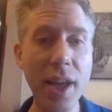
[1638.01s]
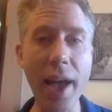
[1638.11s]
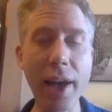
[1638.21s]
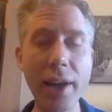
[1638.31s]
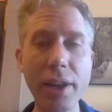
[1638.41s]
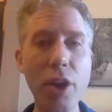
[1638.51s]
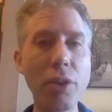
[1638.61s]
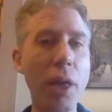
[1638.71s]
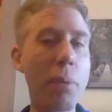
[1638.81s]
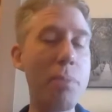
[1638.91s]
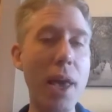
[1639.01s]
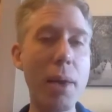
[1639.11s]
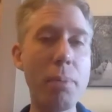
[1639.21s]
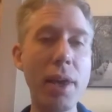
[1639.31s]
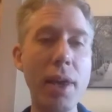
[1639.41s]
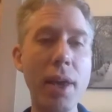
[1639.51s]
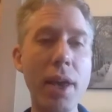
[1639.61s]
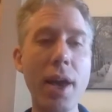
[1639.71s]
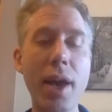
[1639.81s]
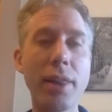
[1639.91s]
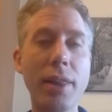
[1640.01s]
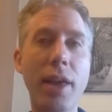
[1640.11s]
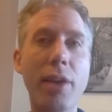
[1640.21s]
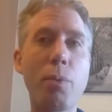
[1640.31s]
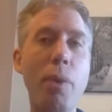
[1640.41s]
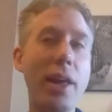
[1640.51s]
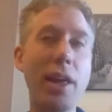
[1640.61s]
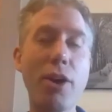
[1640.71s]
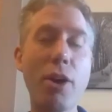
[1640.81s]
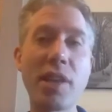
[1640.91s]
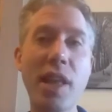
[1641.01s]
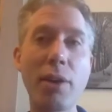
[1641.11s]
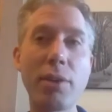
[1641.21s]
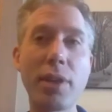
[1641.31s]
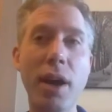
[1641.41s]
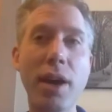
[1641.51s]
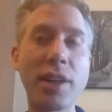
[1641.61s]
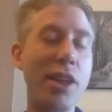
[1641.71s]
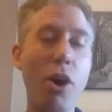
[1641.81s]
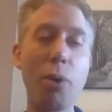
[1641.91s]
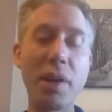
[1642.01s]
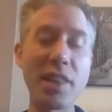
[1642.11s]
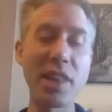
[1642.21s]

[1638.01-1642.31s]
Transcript: And like maybe like when he goes out, it's always a